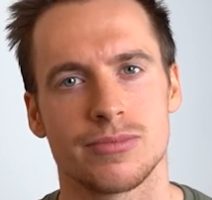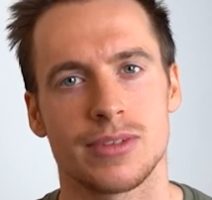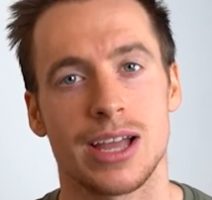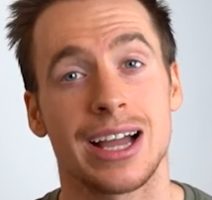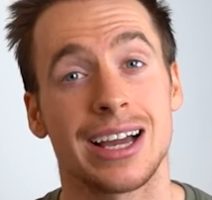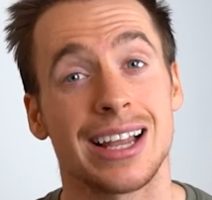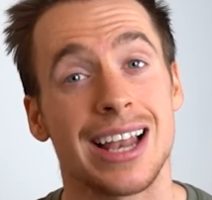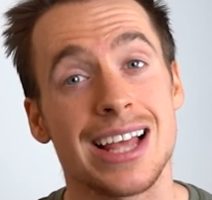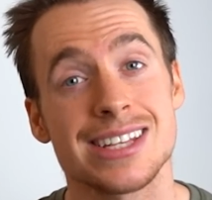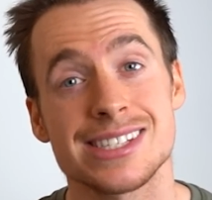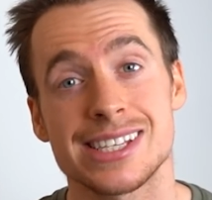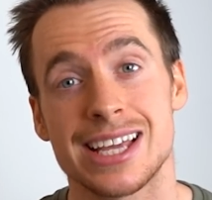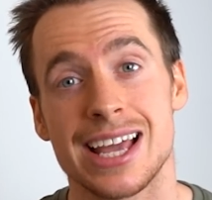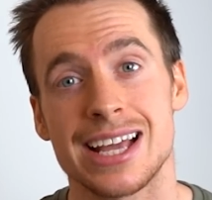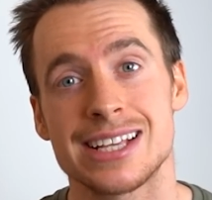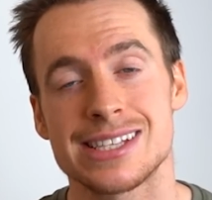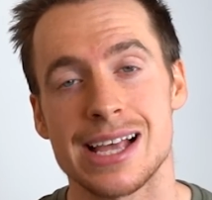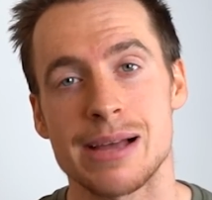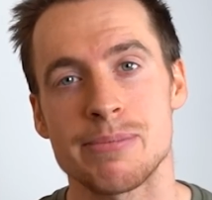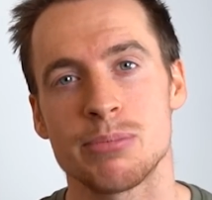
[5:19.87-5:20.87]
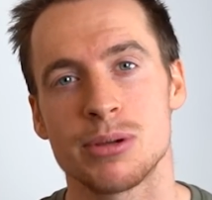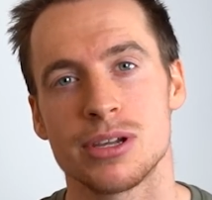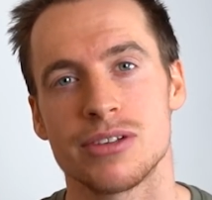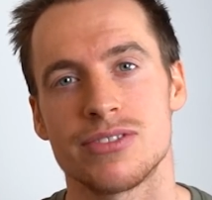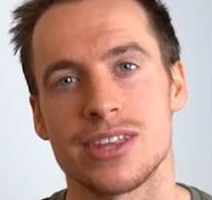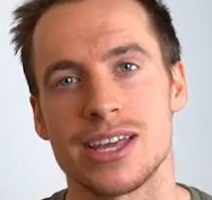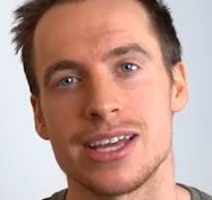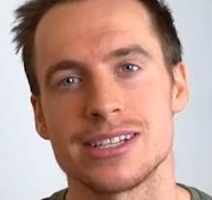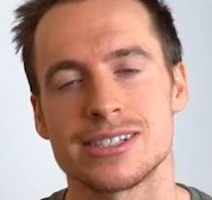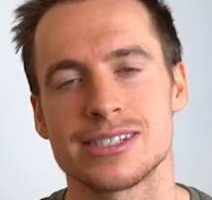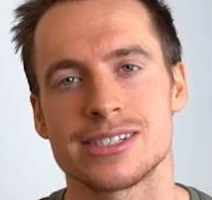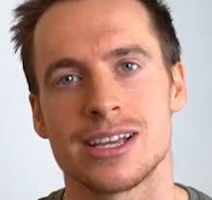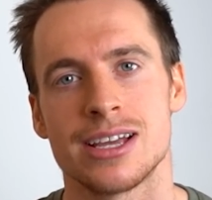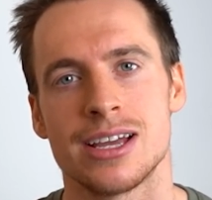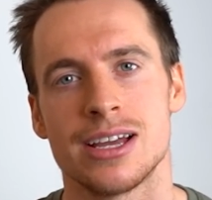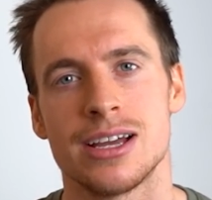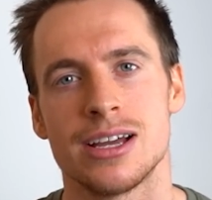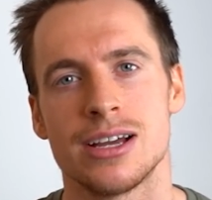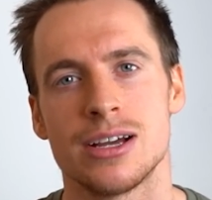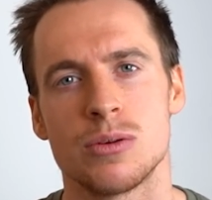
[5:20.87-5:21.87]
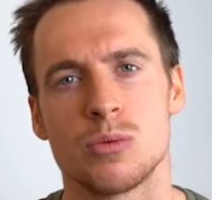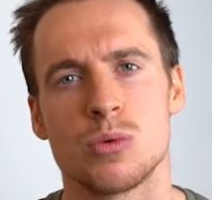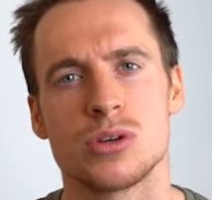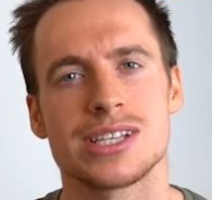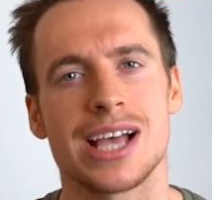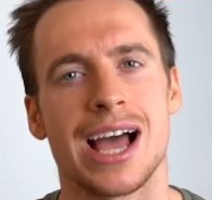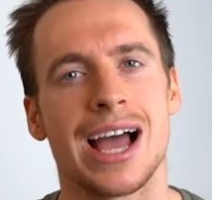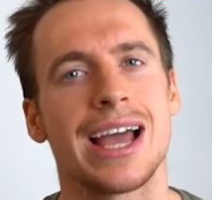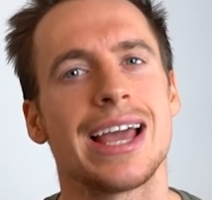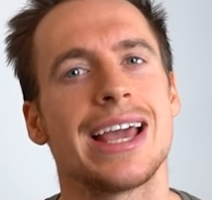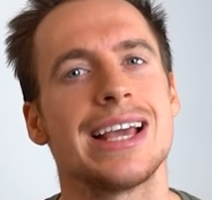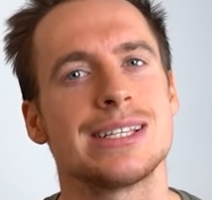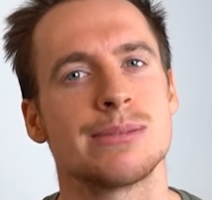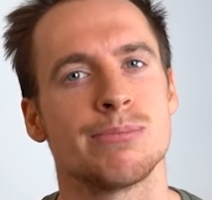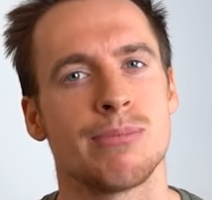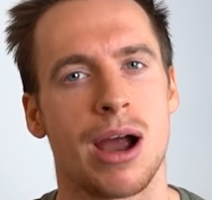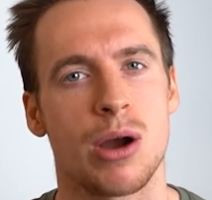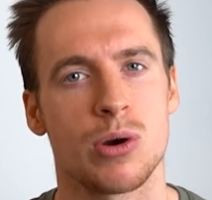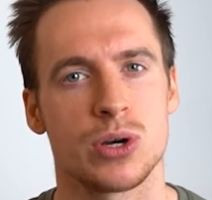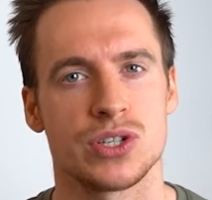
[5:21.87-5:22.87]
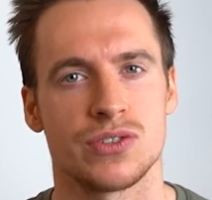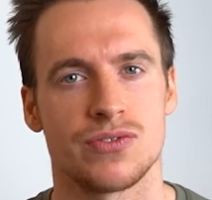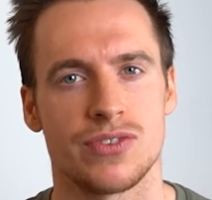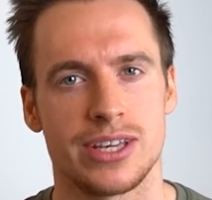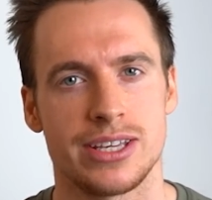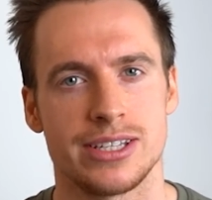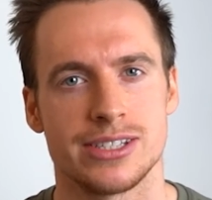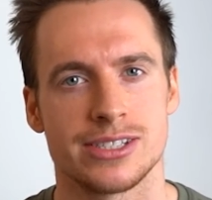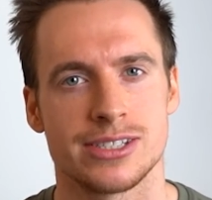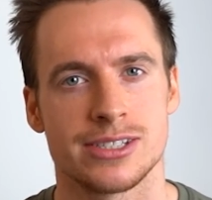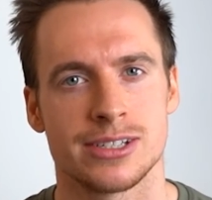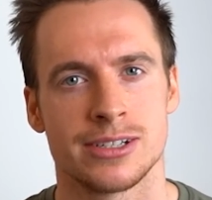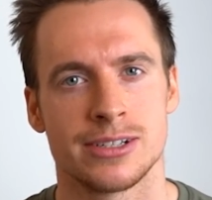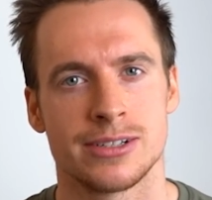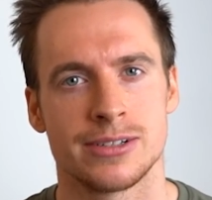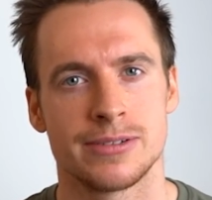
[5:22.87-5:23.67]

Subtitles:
A classic example of this was at his marriage feast.